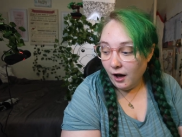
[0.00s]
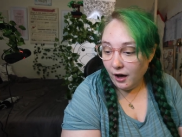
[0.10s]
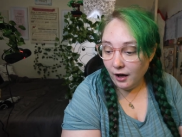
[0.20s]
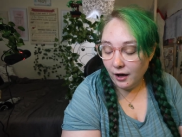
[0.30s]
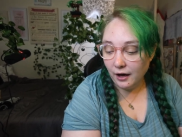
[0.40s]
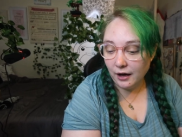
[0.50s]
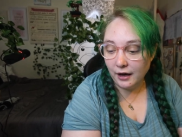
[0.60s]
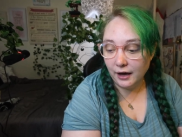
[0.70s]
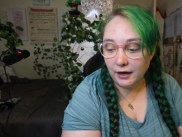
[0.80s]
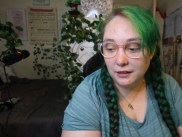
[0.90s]

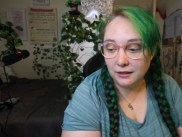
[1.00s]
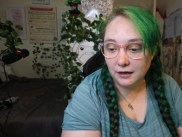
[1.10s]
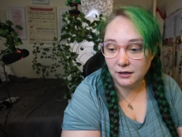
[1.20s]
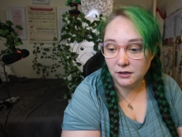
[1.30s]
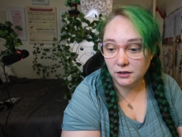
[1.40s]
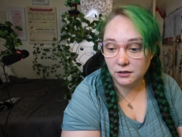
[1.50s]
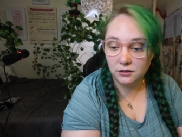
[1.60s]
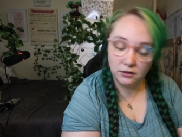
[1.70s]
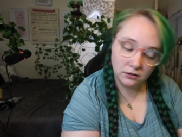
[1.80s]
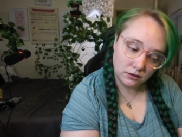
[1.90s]
I think
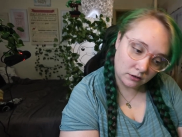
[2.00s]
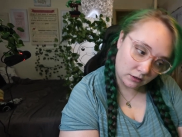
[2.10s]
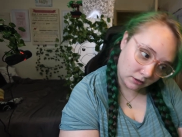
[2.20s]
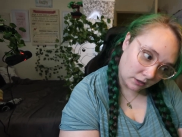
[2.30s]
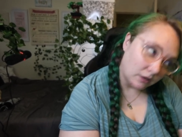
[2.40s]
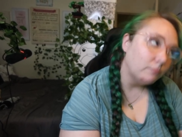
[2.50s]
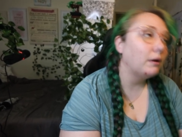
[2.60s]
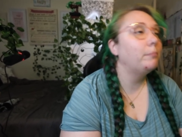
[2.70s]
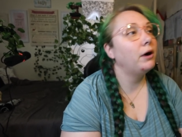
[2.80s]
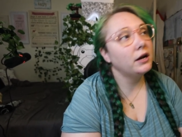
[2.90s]

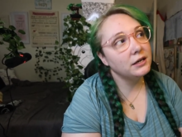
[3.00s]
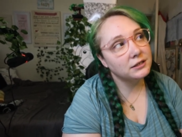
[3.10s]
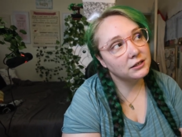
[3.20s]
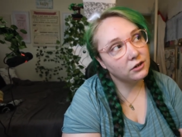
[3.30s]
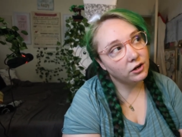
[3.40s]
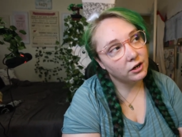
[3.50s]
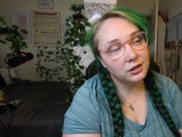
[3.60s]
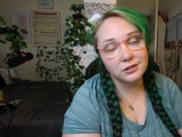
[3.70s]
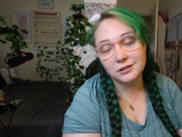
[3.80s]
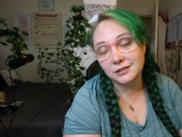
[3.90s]
my body still
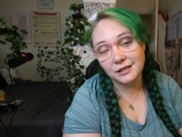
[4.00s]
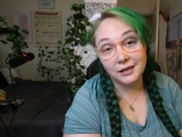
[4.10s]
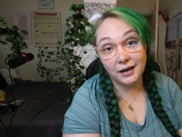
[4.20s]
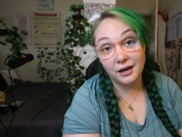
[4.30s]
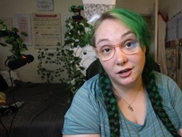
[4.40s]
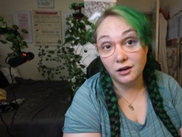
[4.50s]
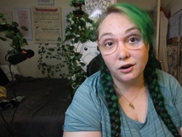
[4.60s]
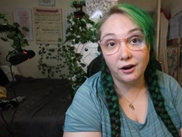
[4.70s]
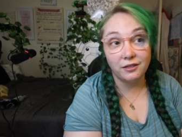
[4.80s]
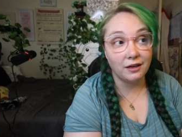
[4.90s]
hurts, and
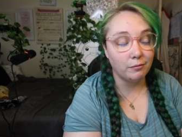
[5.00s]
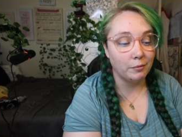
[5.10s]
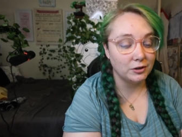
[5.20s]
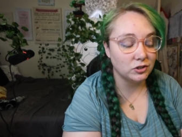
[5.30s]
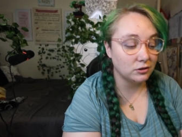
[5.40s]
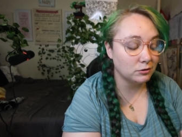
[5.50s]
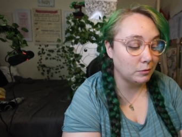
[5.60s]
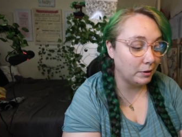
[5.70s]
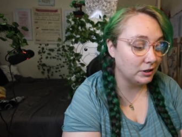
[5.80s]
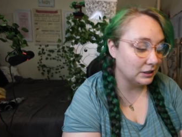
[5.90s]
not I think my body still hurts,
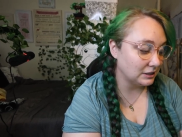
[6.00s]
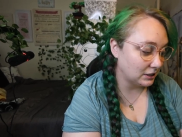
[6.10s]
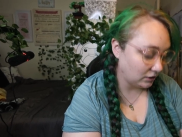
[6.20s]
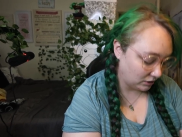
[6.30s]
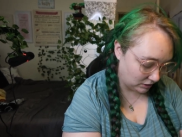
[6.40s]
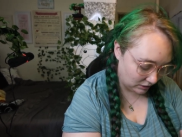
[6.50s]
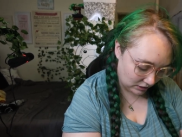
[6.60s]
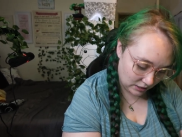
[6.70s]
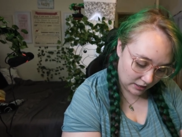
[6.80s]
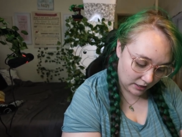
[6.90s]
my body does still hurt.
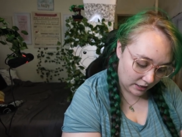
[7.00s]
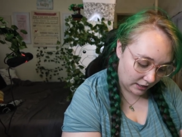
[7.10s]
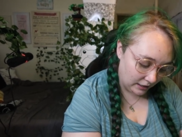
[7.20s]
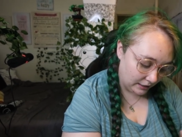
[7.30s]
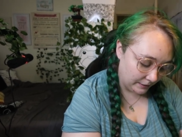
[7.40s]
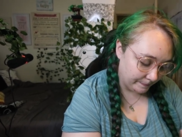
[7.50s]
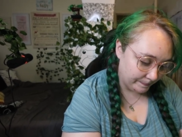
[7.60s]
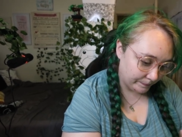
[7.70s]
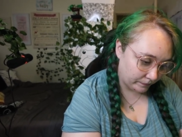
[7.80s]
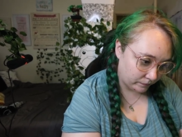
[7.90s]

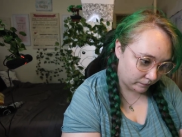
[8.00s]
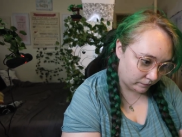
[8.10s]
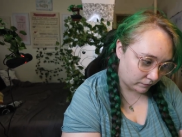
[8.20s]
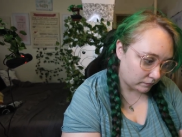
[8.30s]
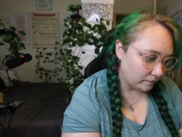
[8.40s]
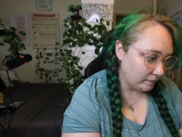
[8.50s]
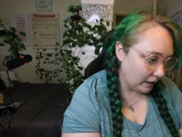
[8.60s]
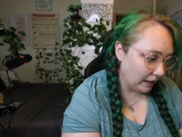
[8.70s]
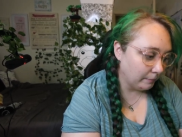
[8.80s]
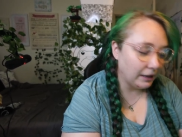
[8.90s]
Um,
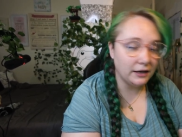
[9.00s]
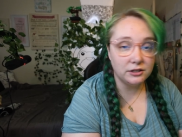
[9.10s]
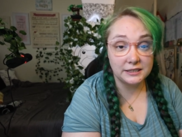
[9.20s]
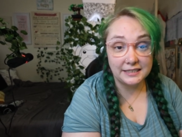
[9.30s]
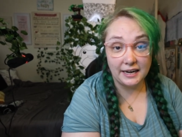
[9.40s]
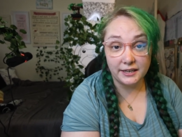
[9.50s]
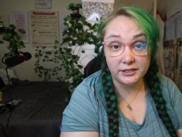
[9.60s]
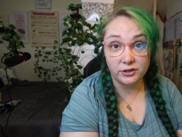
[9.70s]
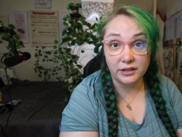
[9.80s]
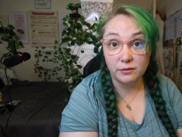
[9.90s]
and I'm getting a little
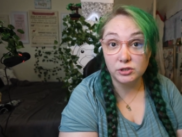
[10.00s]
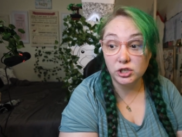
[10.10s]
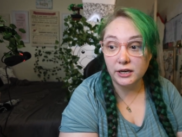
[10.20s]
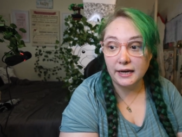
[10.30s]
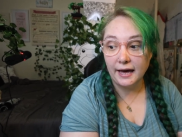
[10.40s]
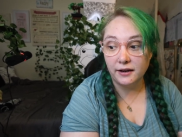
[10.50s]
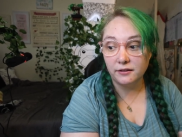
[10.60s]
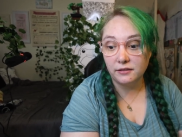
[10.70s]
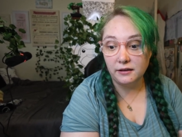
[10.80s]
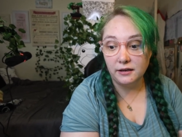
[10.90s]
snacky, so I think I'm gonna try to
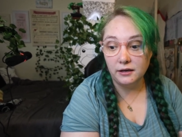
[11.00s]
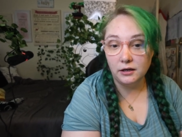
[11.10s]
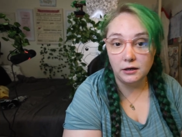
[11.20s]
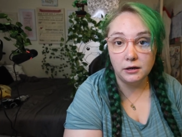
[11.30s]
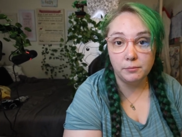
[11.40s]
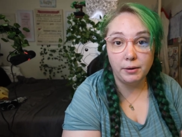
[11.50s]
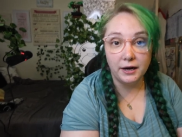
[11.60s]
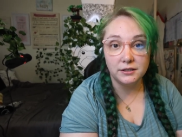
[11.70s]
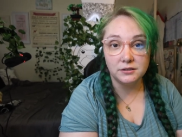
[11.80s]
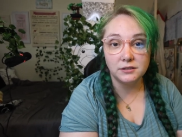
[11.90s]
edit the
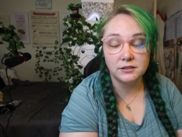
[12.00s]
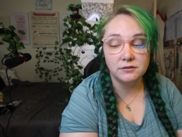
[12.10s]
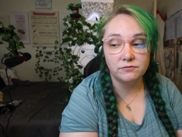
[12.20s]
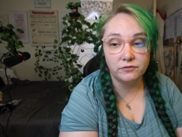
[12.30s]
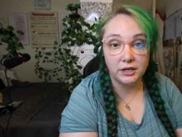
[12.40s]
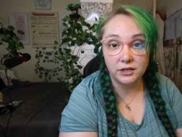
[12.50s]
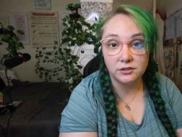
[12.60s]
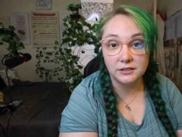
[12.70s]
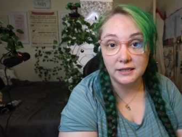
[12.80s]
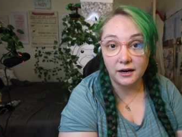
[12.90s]
pun
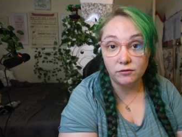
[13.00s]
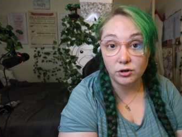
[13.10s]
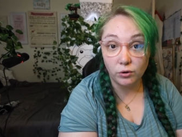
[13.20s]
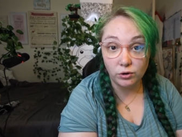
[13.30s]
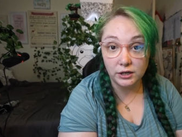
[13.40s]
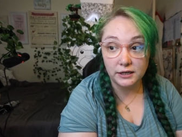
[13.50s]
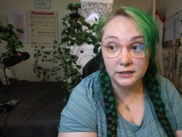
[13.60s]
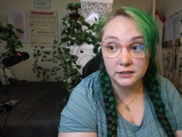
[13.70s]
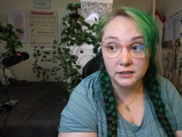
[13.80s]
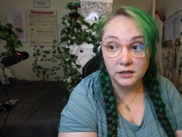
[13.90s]
videos that I recorded.